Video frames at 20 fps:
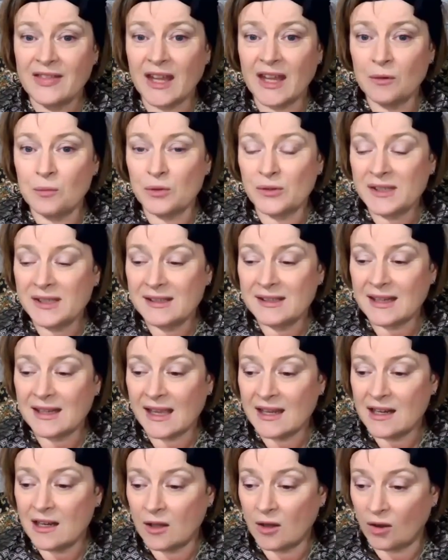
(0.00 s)
they will
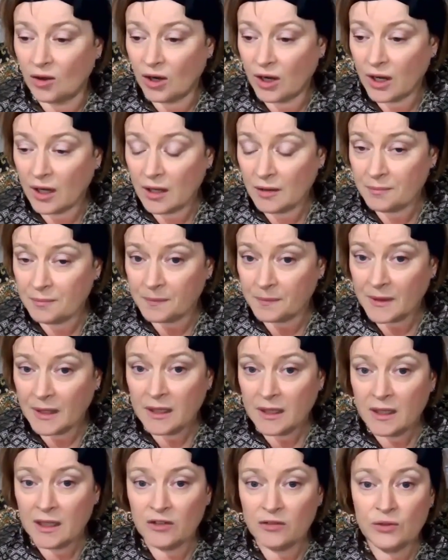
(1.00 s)
stay longer.
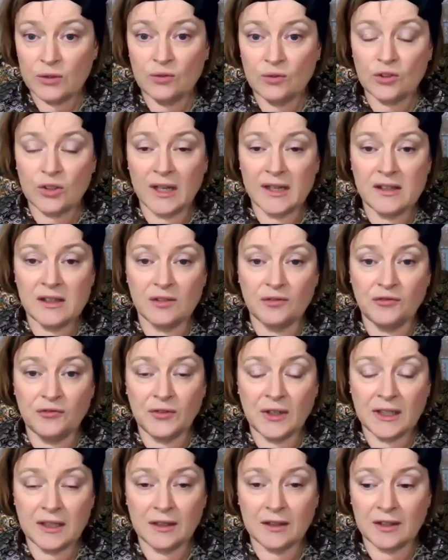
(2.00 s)
If you try to
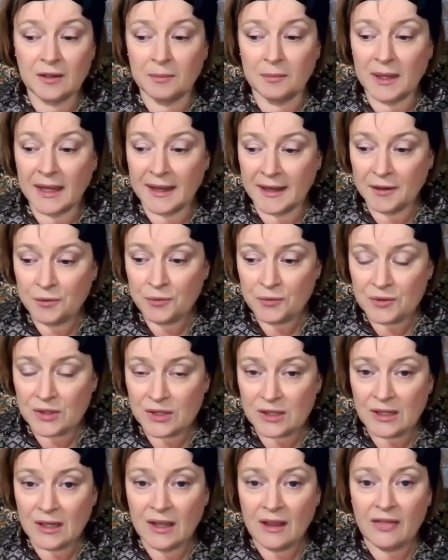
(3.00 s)
figure them out,
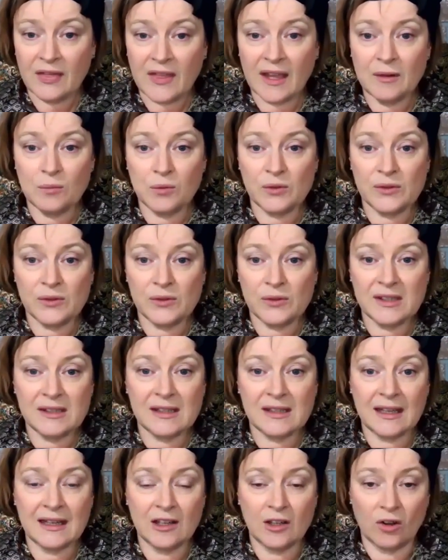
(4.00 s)
they will stay
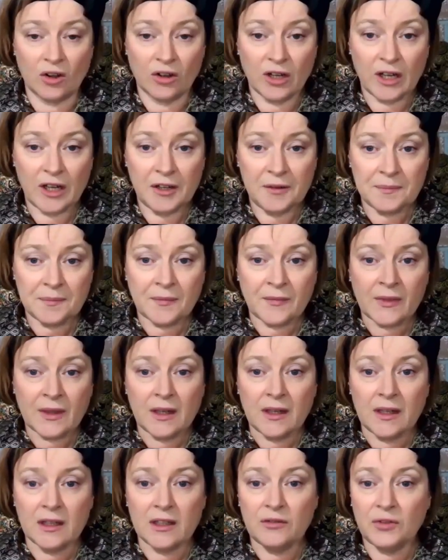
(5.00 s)
longer.
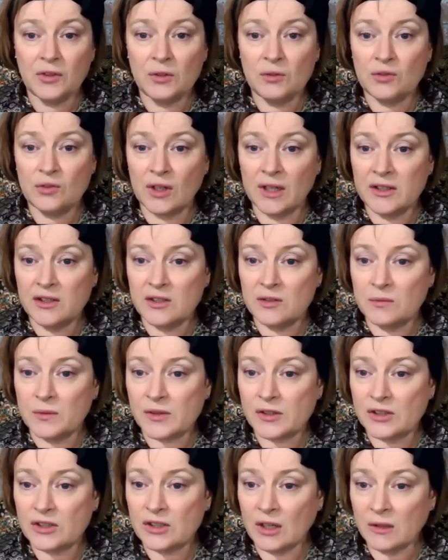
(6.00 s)
If you try to
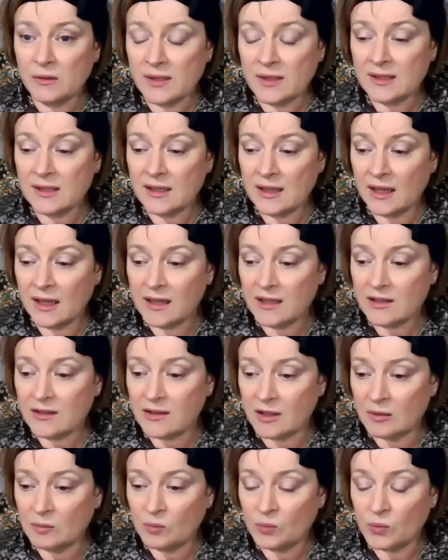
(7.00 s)
associate
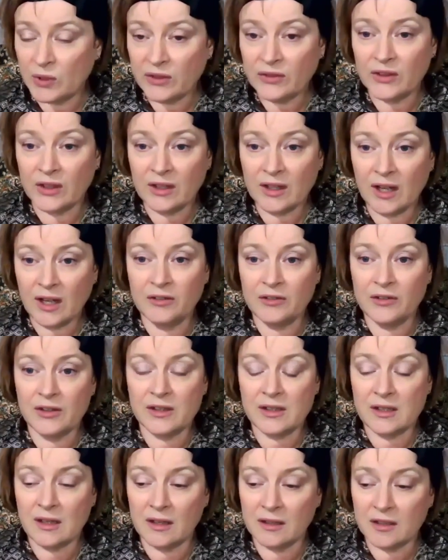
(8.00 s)
them with the current
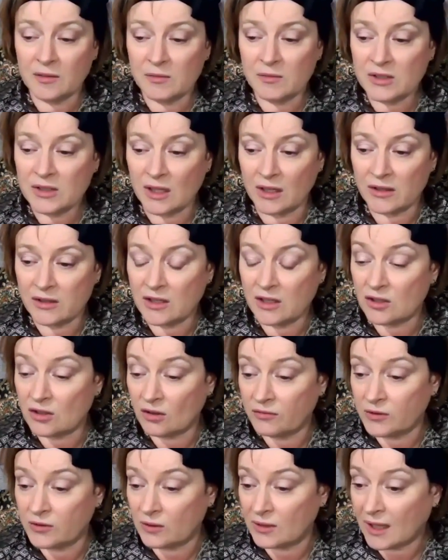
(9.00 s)
circumstances
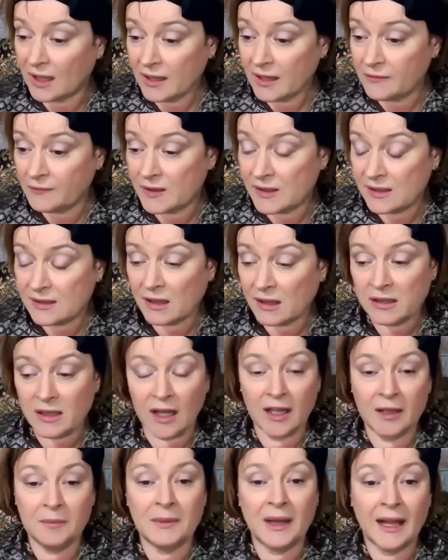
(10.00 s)
of your life and say,
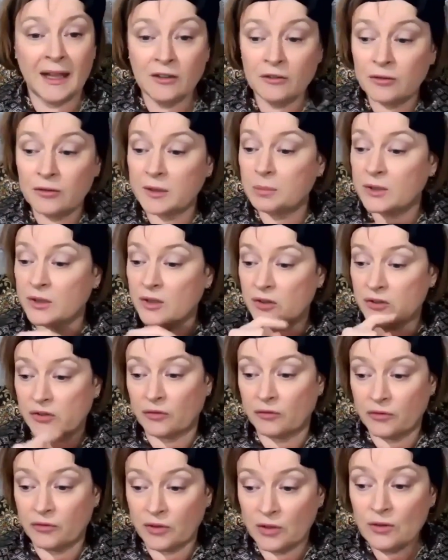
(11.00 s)
I'm angry because
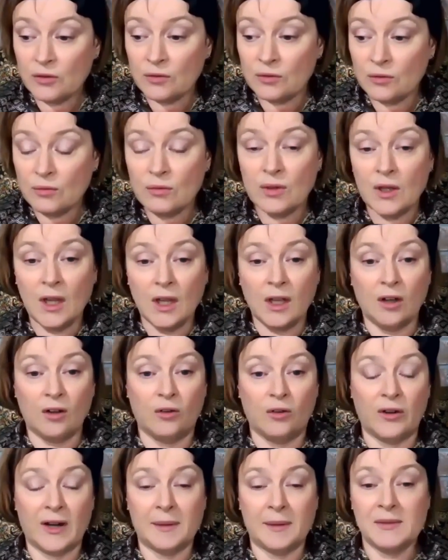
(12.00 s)
of you,
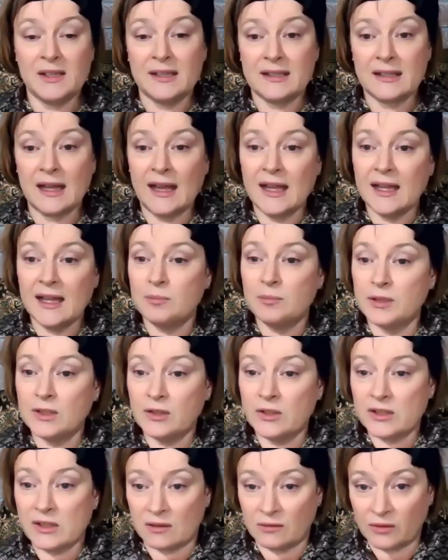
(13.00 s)
or I'm sad
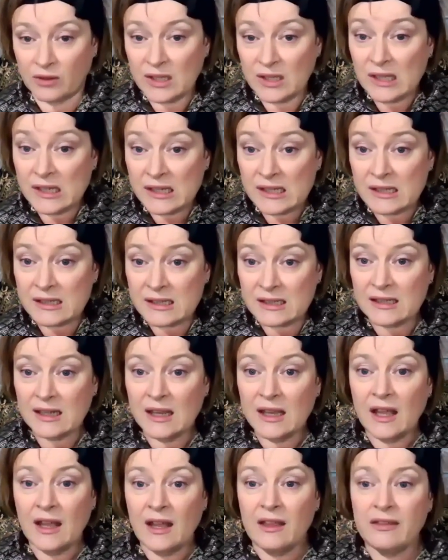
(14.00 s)
because of this,
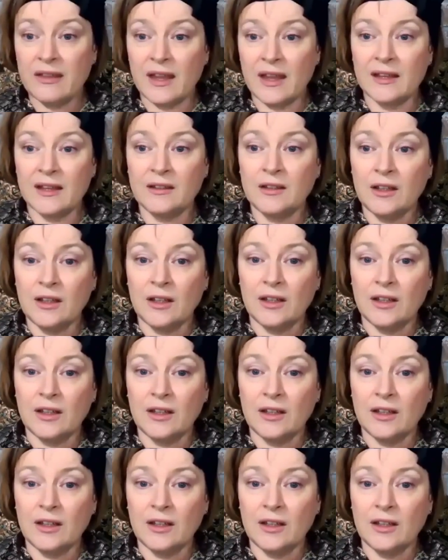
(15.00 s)
then